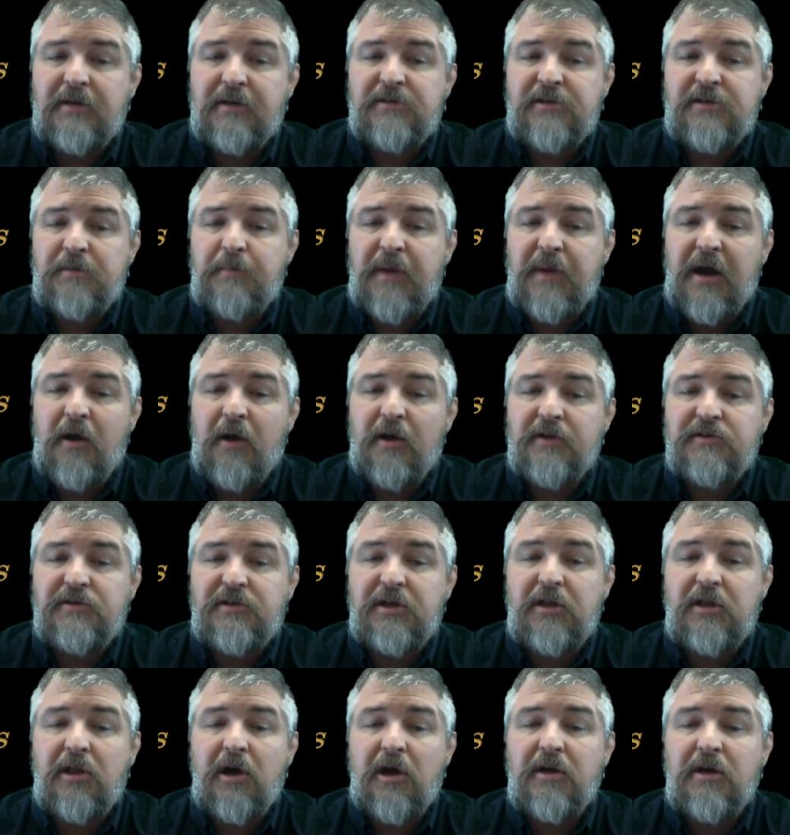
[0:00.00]
in Paris
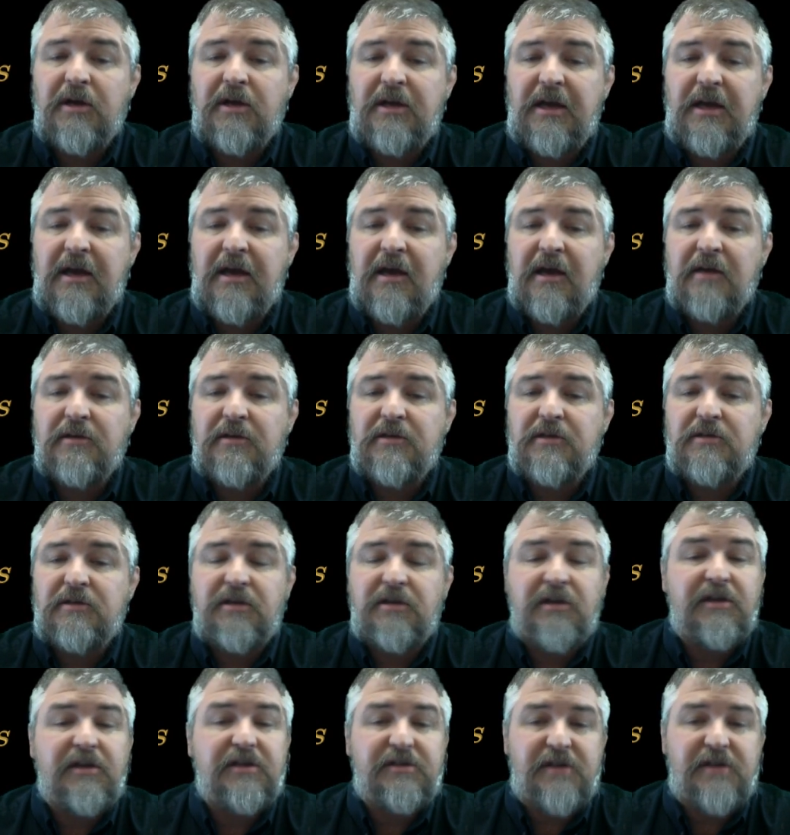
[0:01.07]
declared an end to
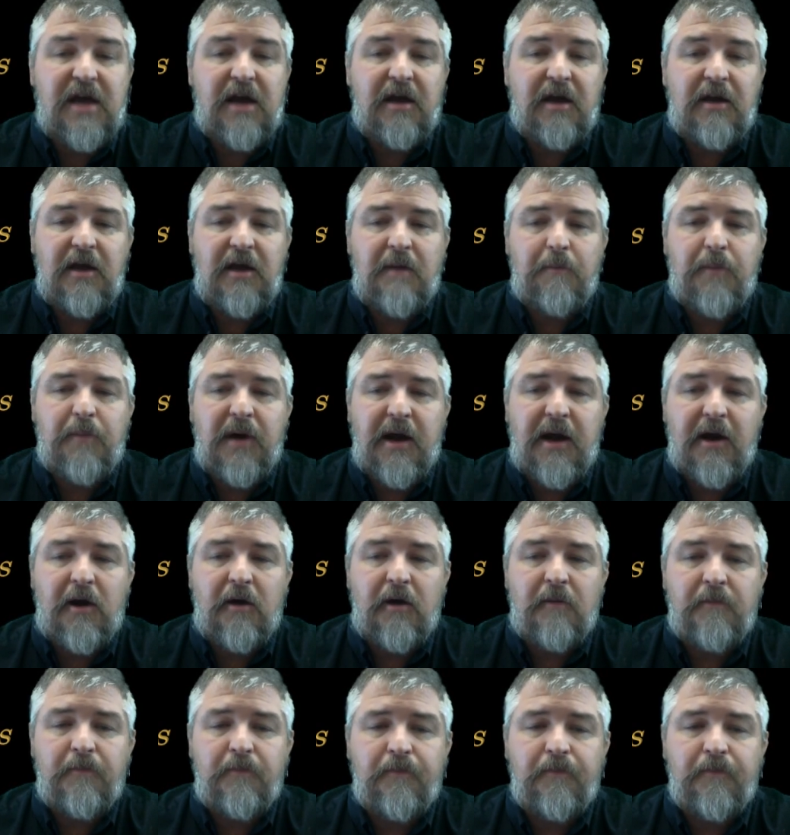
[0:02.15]
the Second Empire.